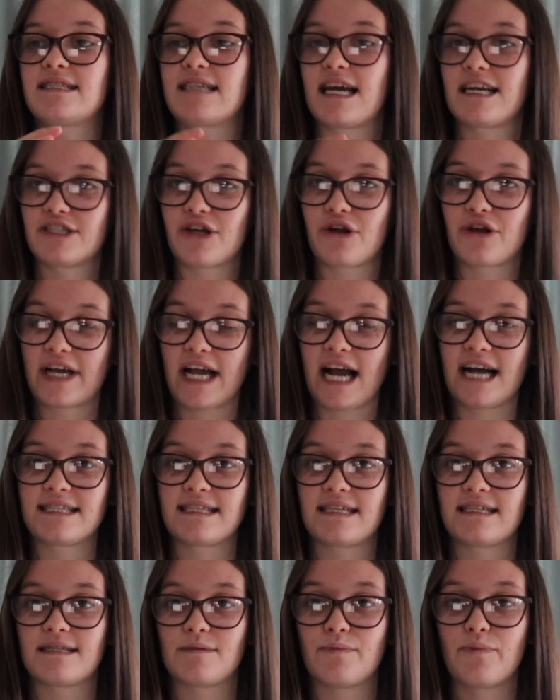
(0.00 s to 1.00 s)
tectonic
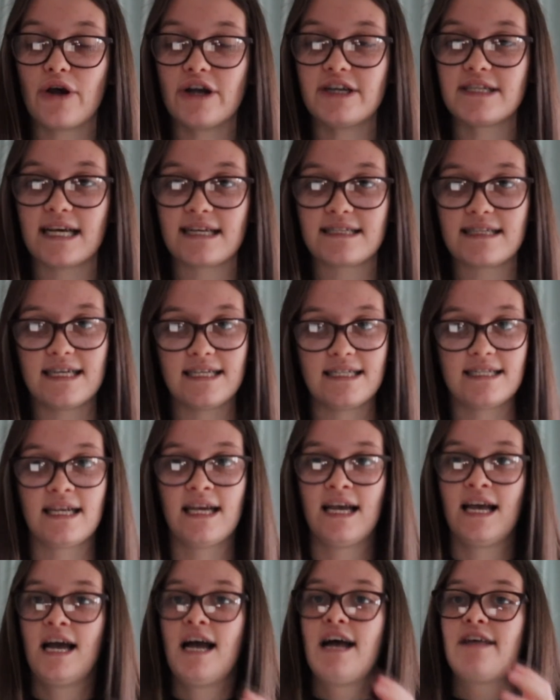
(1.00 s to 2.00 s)
hazards and processes,
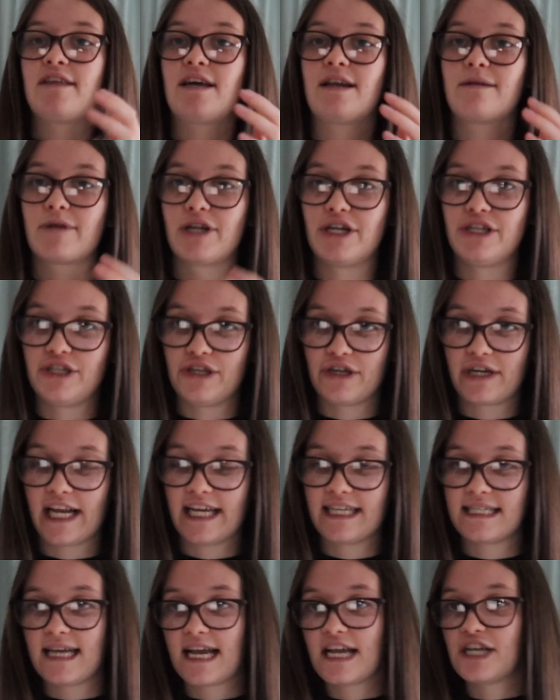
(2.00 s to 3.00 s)
then I'm going to do
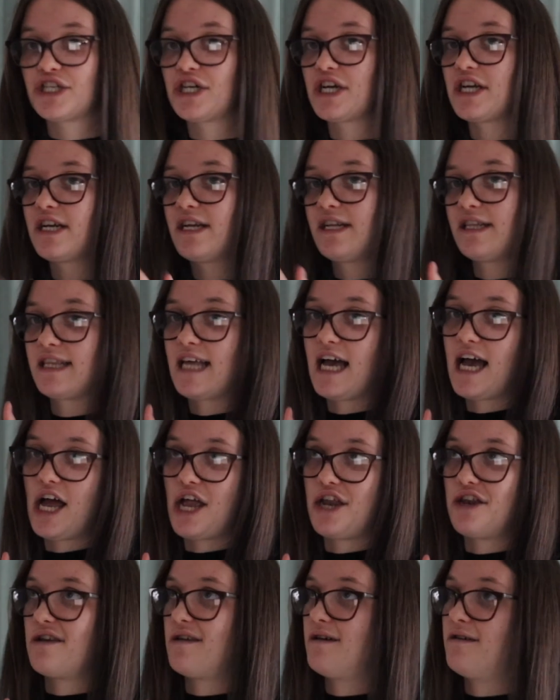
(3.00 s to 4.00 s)
glaciation,
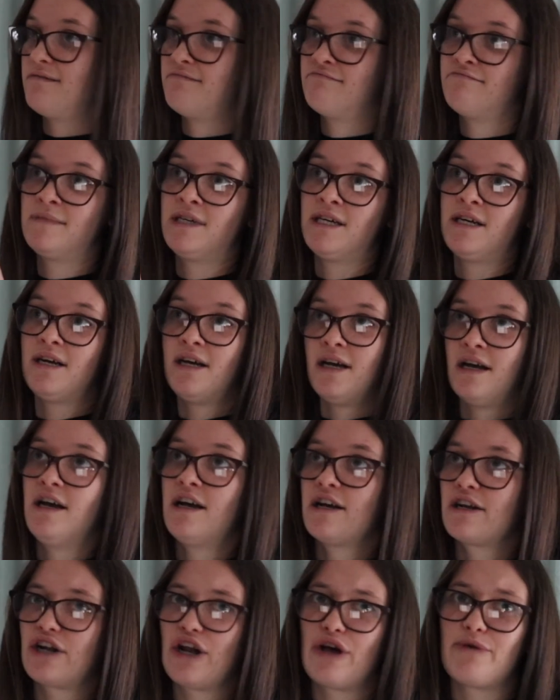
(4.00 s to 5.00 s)
then
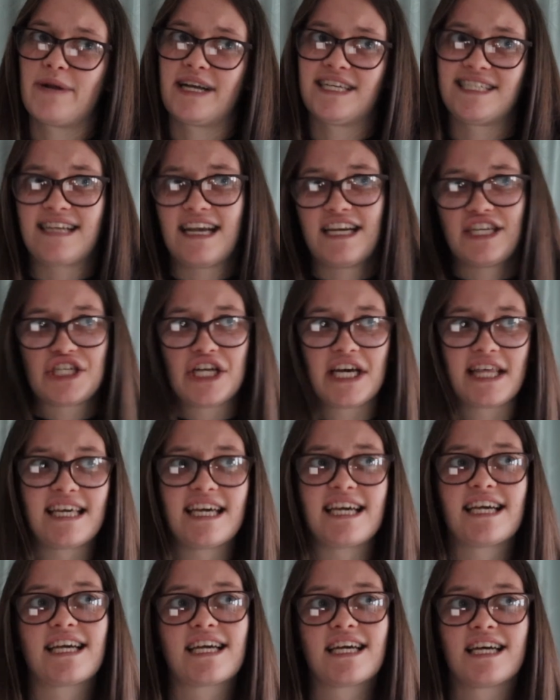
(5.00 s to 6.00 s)
globalisation I
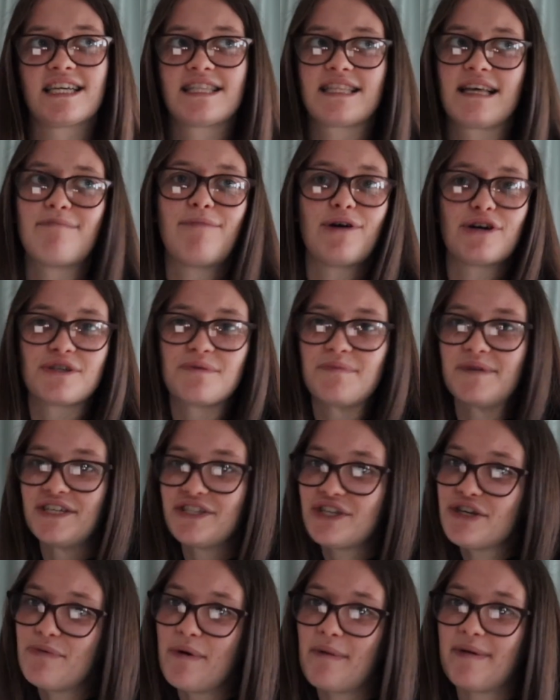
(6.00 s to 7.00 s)
think, then possibly
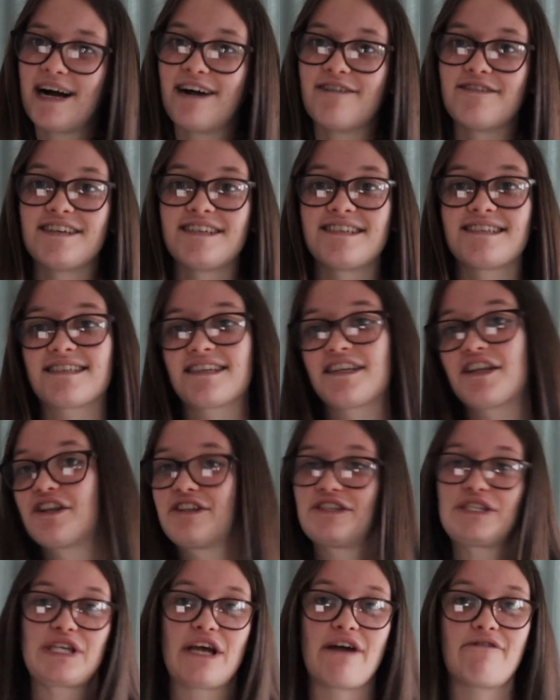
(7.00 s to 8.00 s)
superpowers
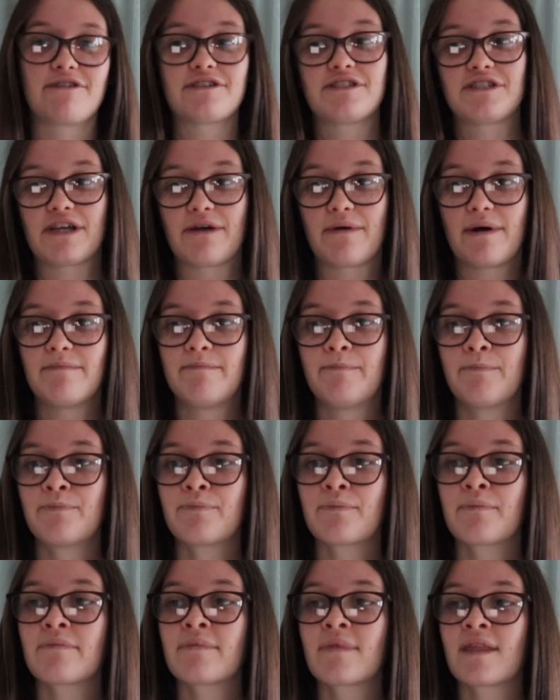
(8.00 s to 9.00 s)
and so on so on.
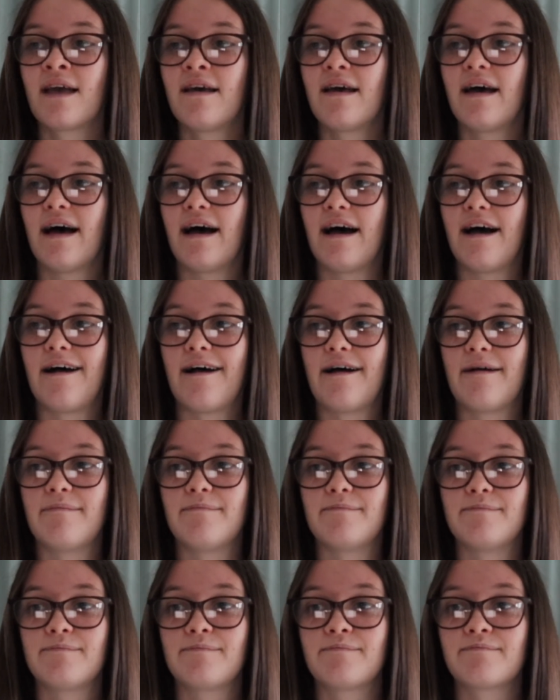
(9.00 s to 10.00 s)

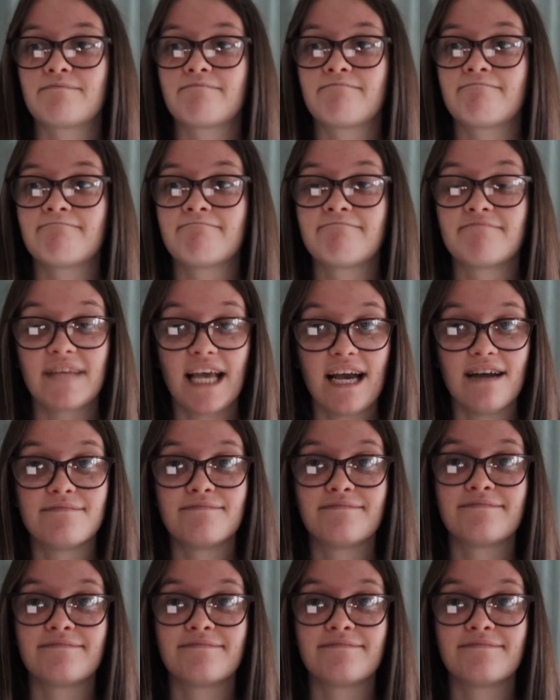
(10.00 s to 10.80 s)
Um, yeah.